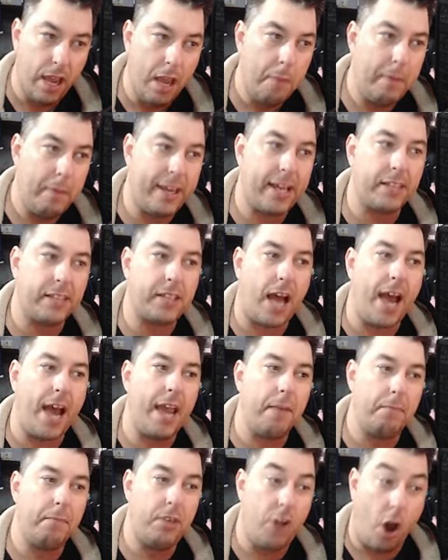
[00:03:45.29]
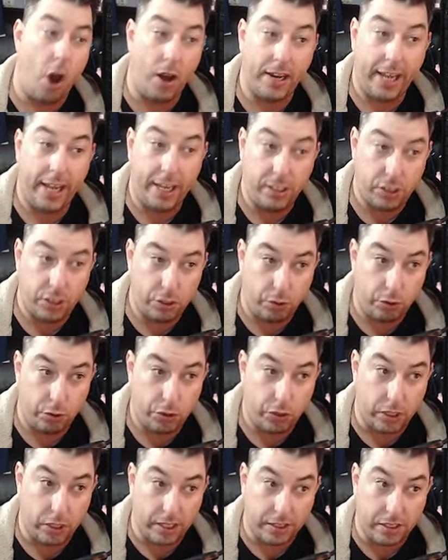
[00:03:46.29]
because I am not a
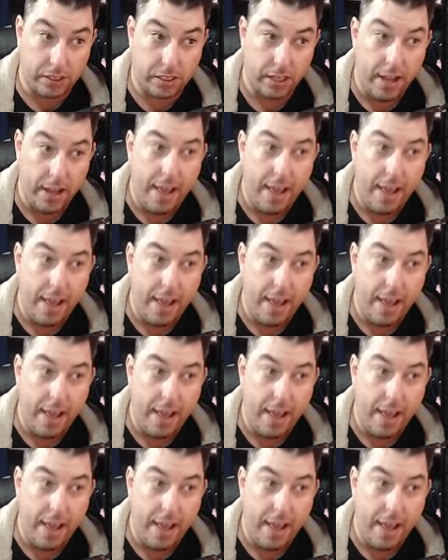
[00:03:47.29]
socialist.